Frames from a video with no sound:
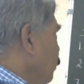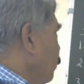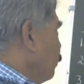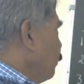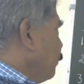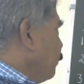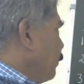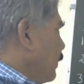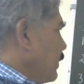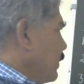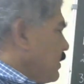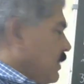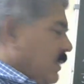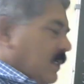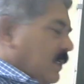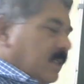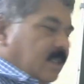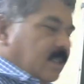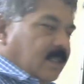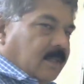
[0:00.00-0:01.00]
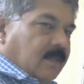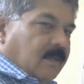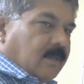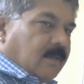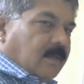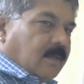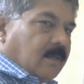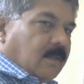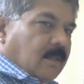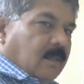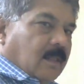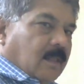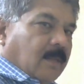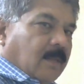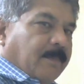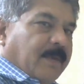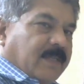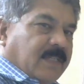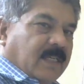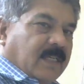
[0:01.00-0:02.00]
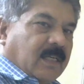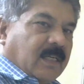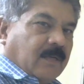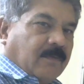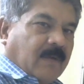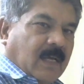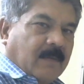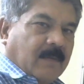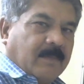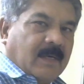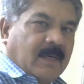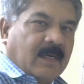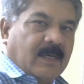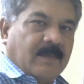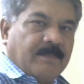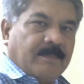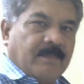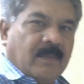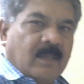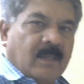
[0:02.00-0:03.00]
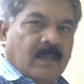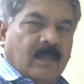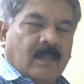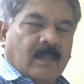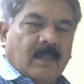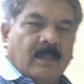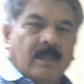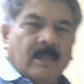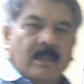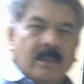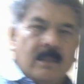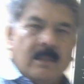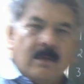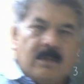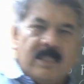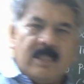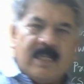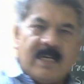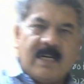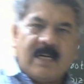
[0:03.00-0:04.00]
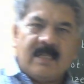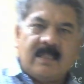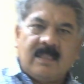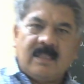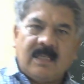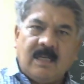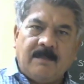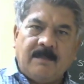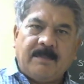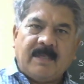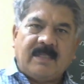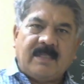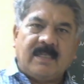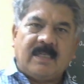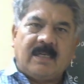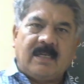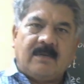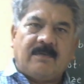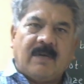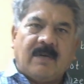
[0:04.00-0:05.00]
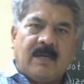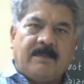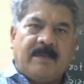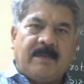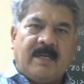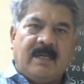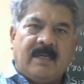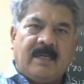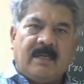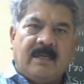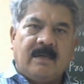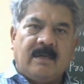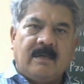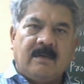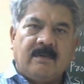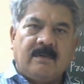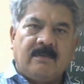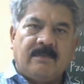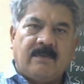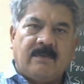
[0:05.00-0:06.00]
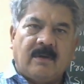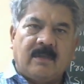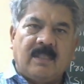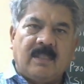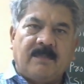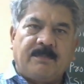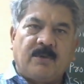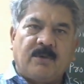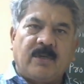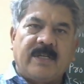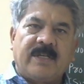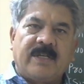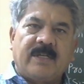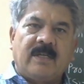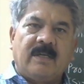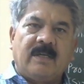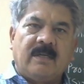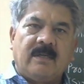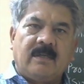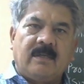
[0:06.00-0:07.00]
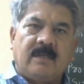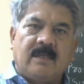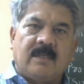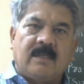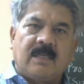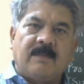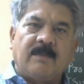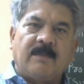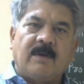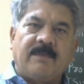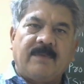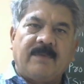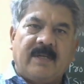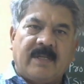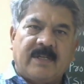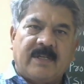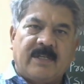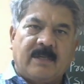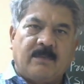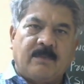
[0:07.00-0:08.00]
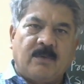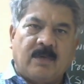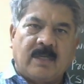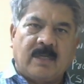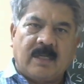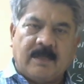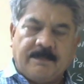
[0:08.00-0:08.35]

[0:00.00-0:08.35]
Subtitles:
First is the basic requirement. Now there are three basic requirements for the protection system of induction motor.